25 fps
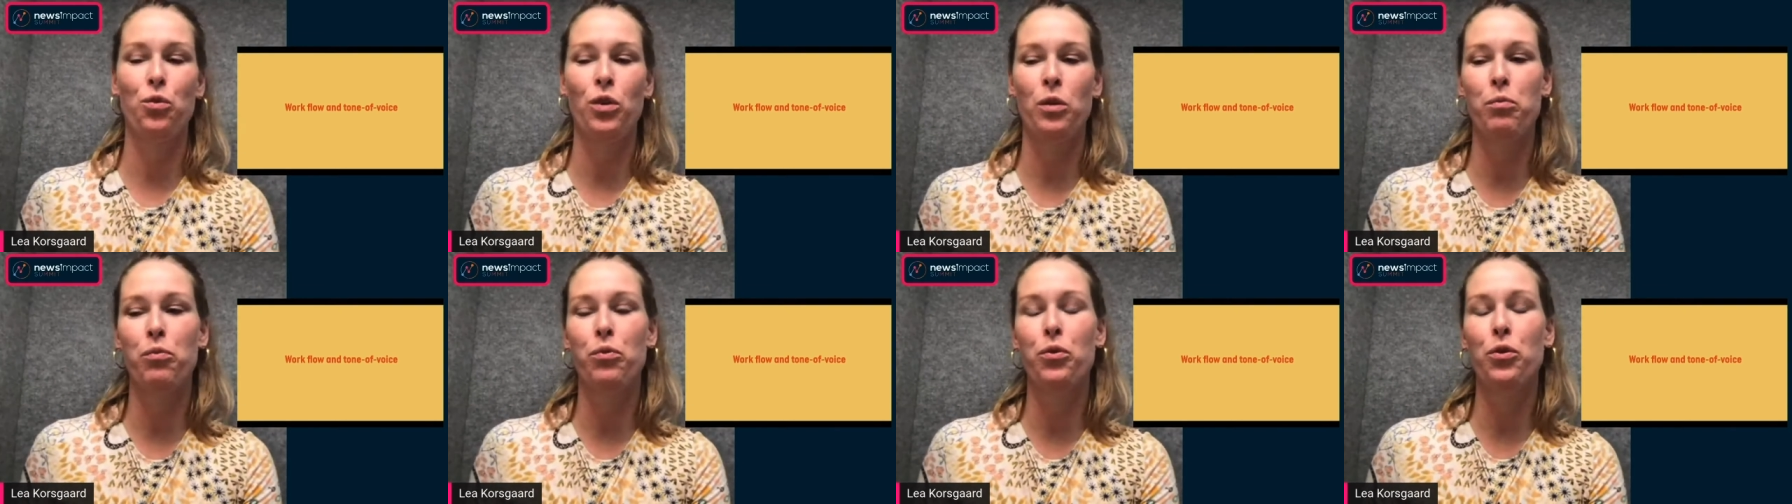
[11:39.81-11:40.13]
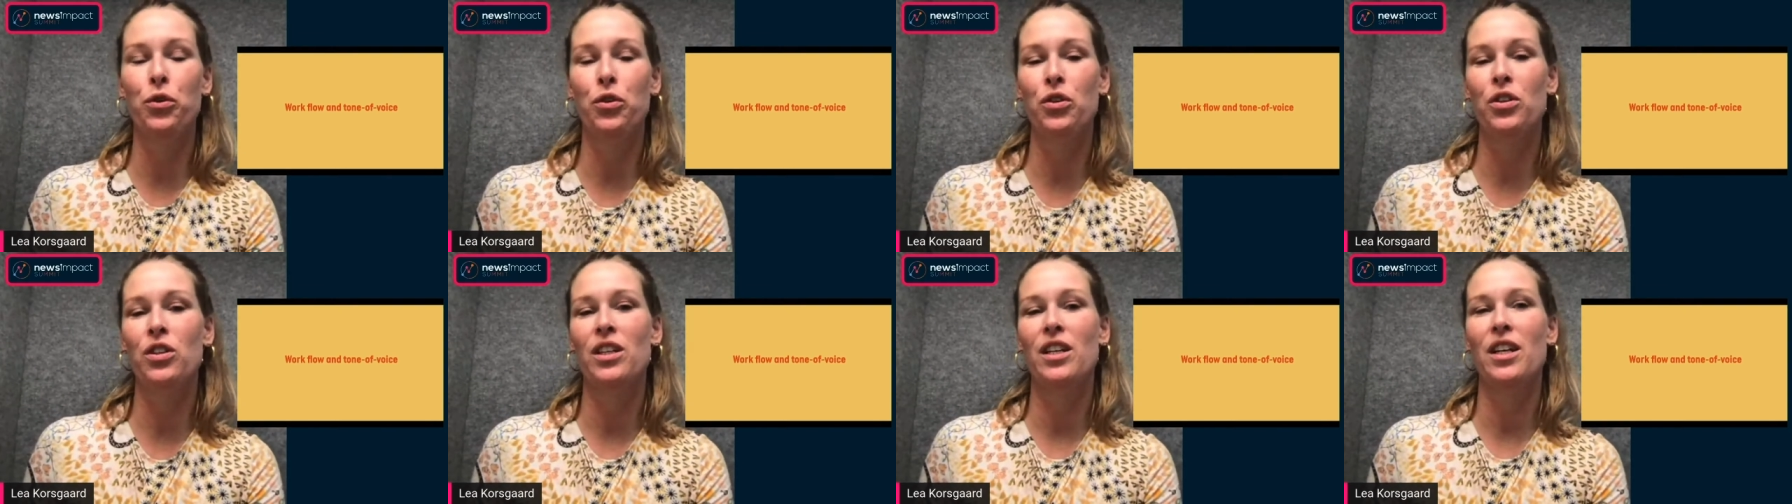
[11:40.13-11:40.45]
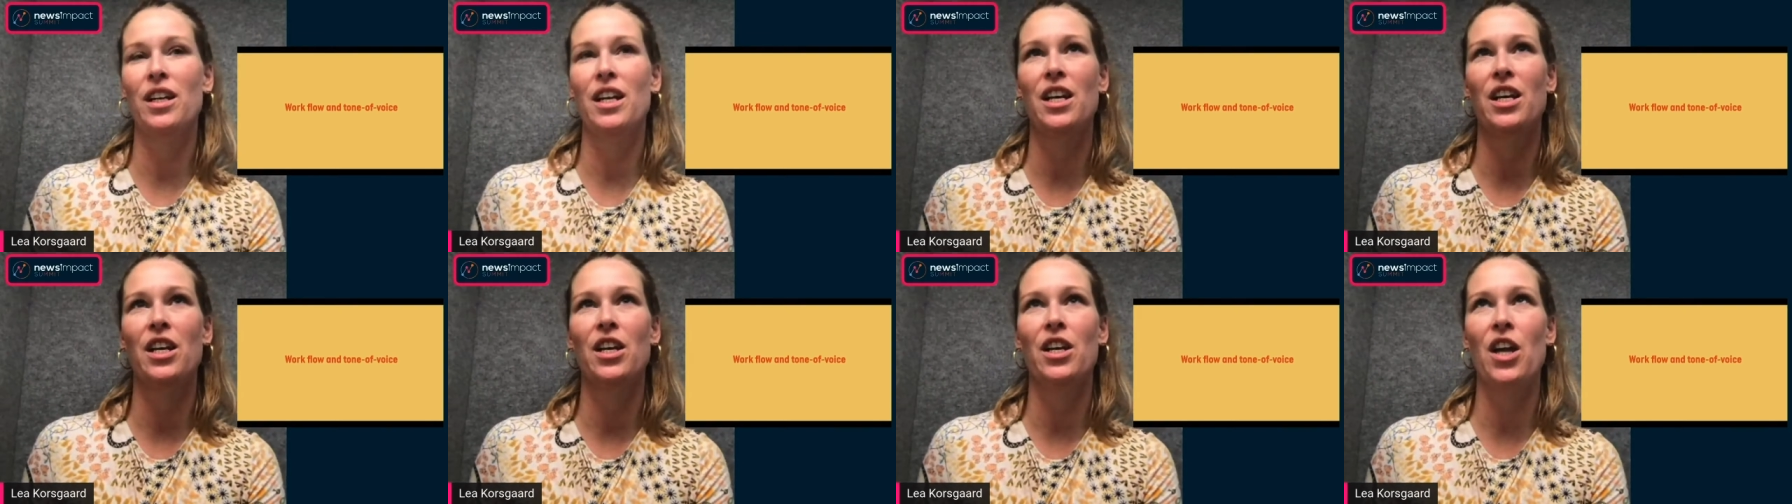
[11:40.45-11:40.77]
We put
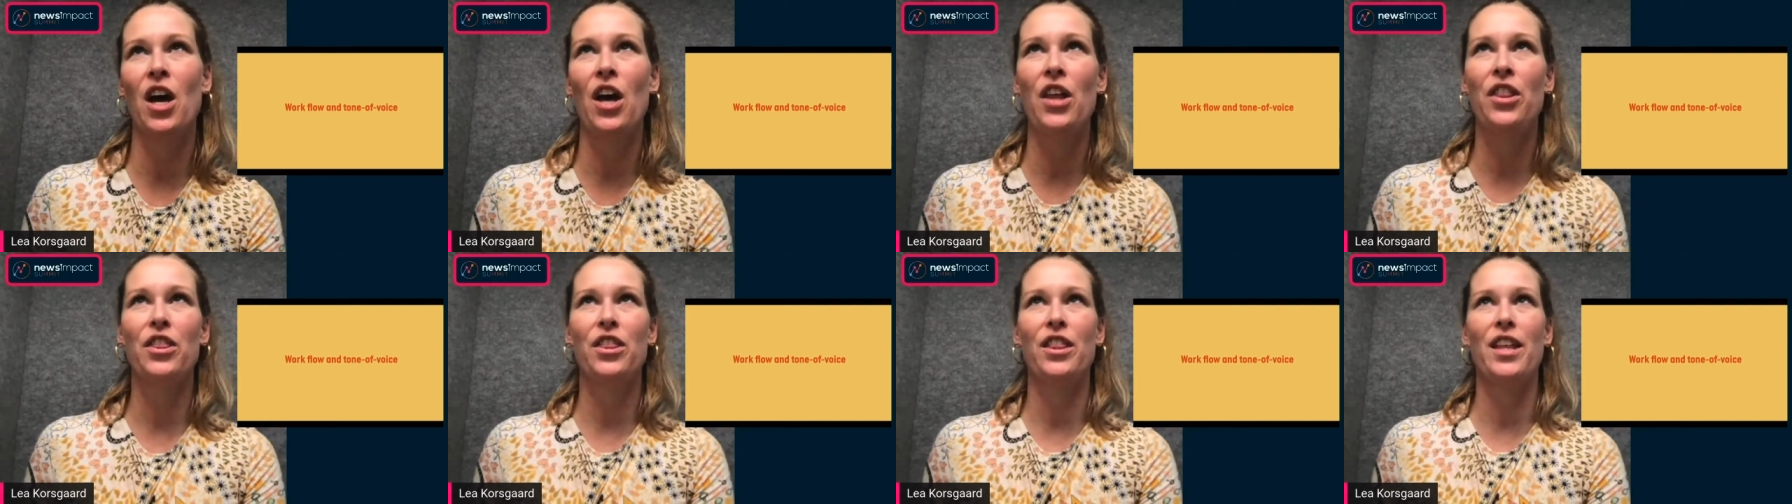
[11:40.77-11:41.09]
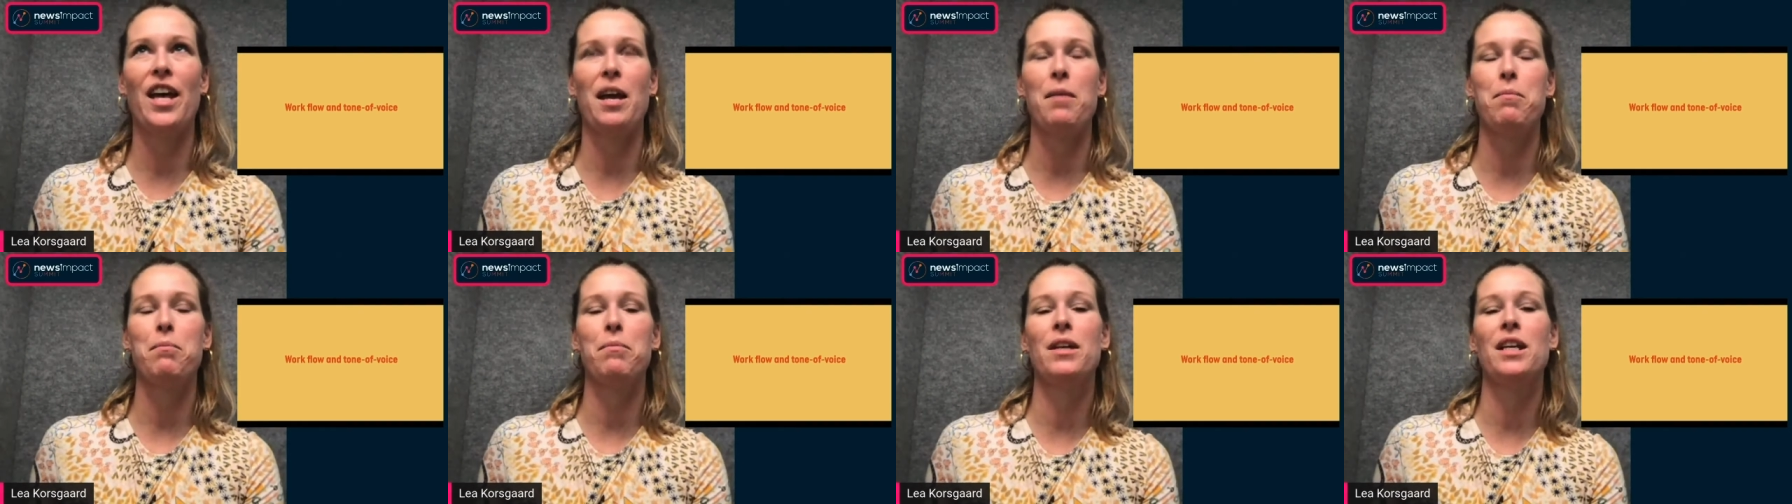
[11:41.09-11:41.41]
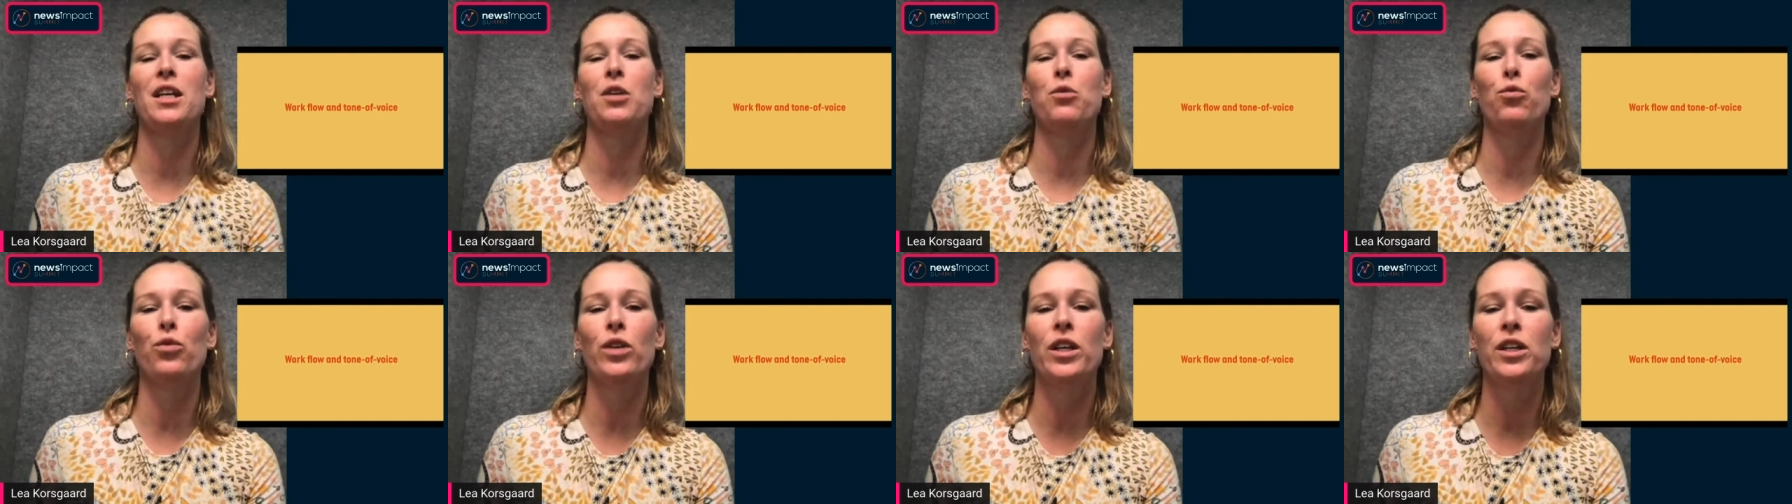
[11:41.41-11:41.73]
not that
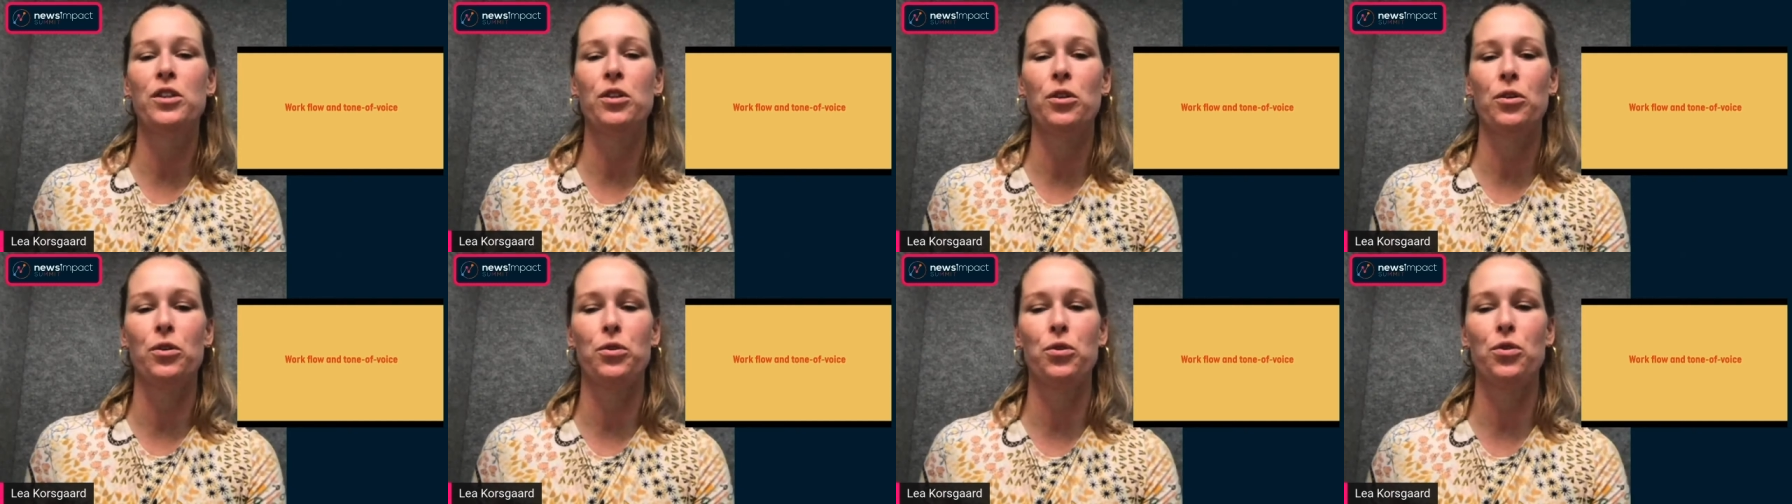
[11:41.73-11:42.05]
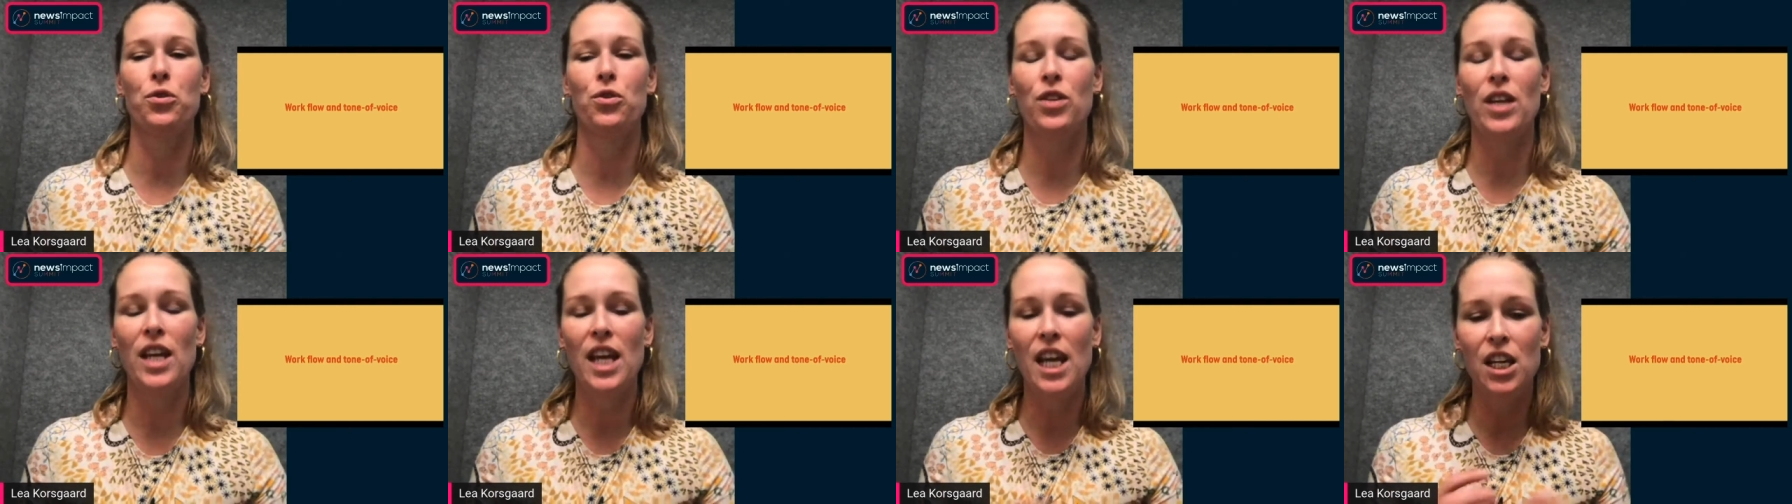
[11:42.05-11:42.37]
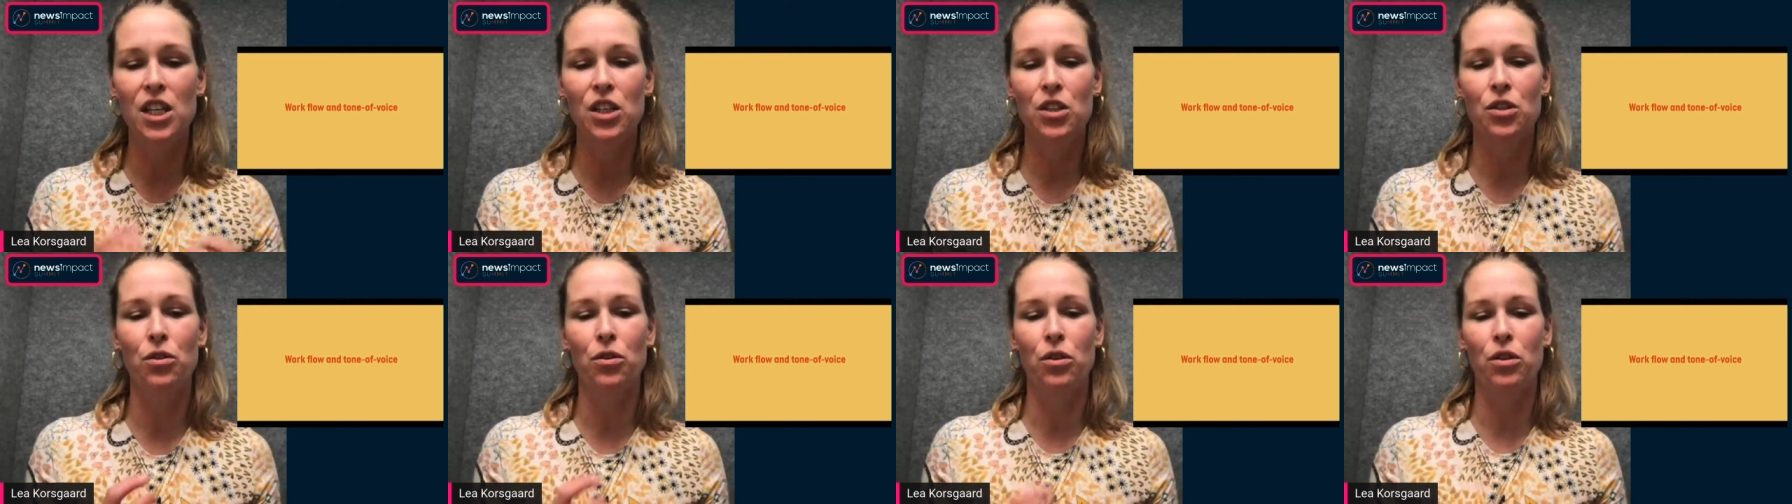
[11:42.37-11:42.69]
many resources
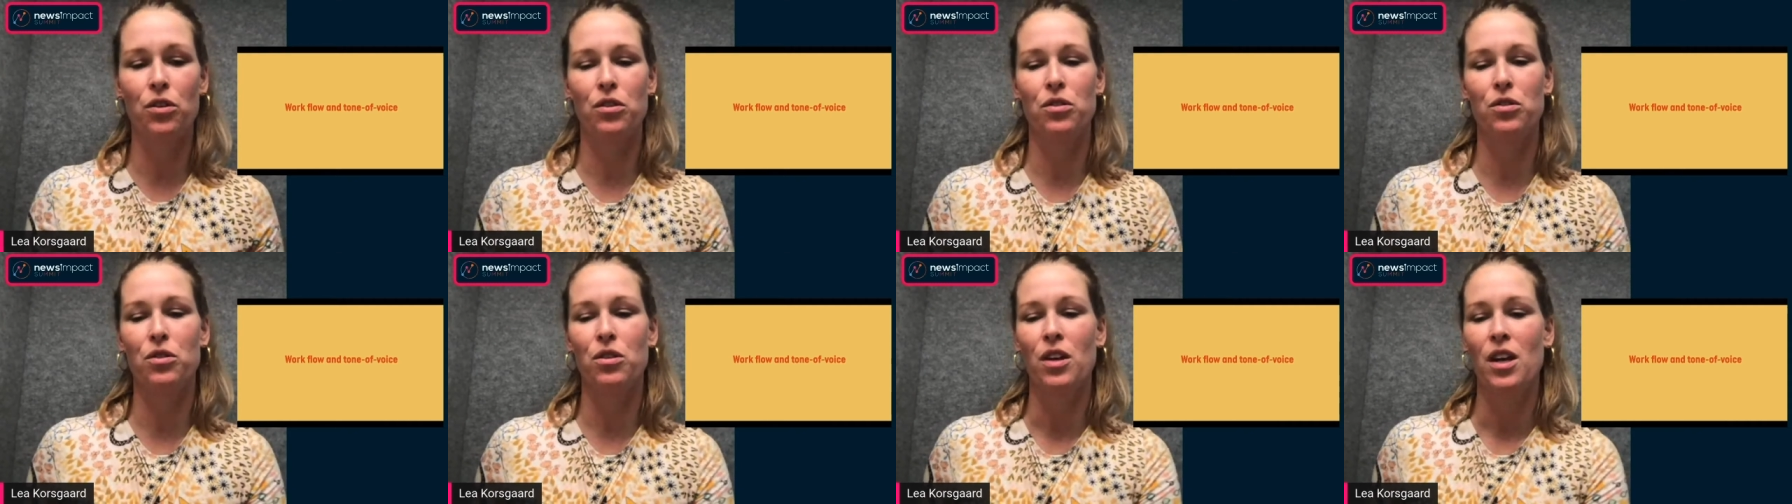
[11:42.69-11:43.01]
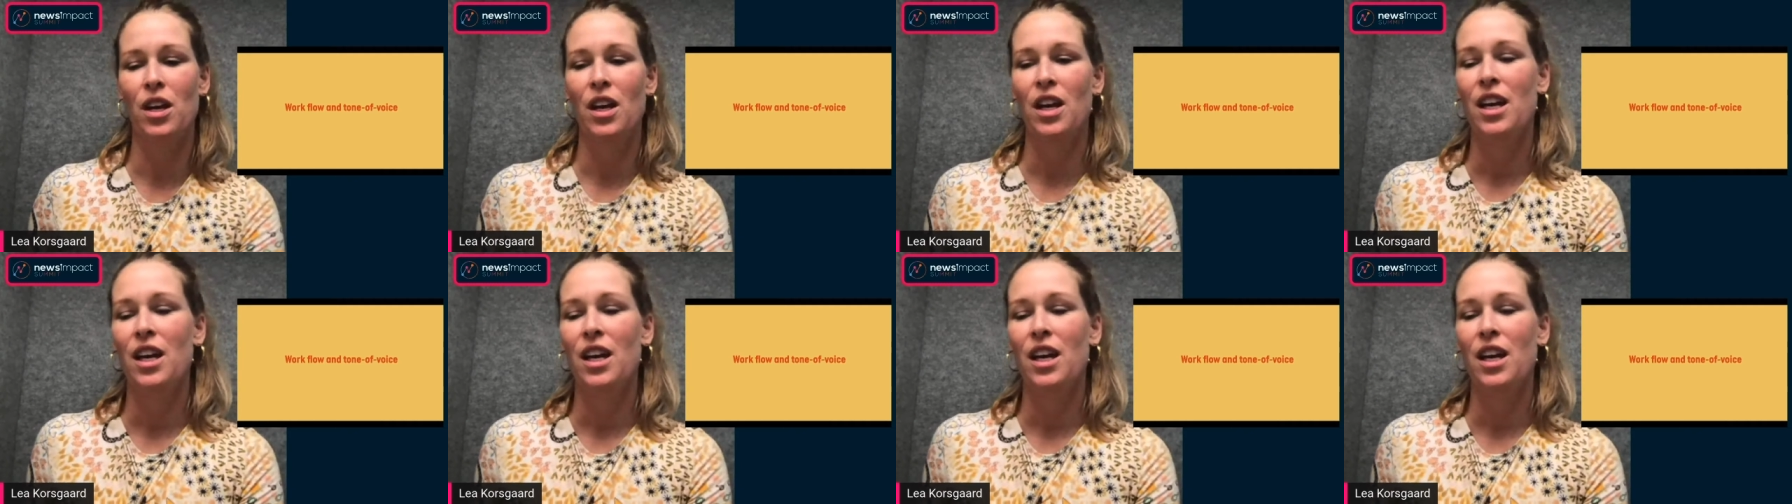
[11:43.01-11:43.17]
into this,